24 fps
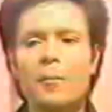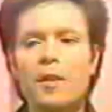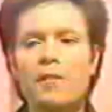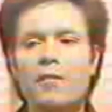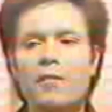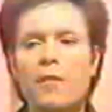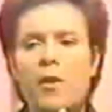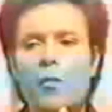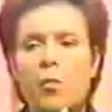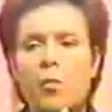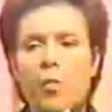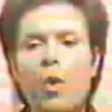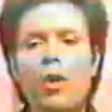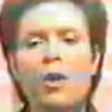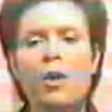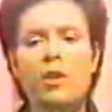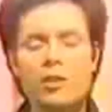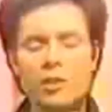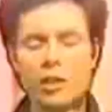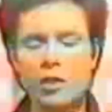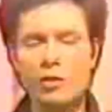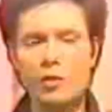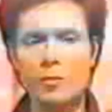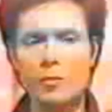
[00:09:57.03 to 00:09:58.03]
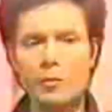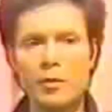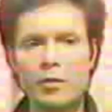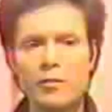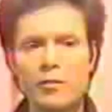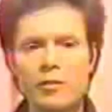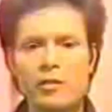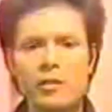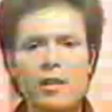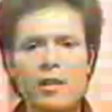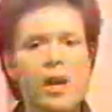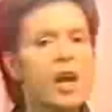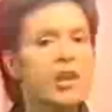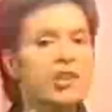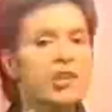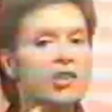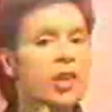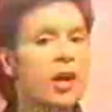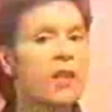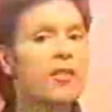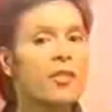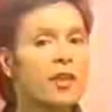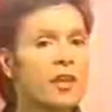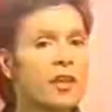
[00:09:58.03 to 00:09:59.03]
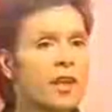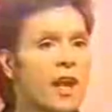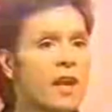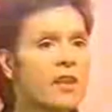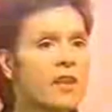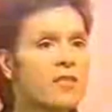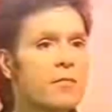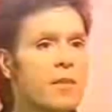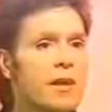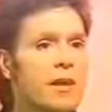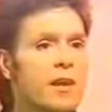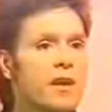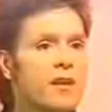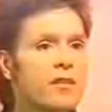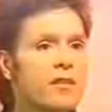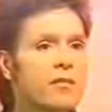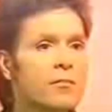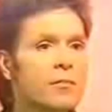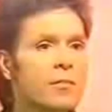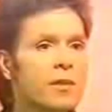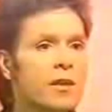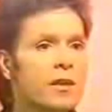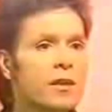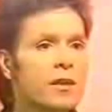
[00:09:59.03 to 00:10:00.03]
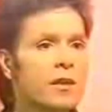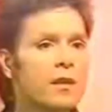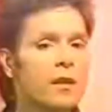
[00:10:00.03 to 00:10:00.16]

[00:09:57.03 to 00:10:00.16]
But if I want total privacy, I shut the gate of my home.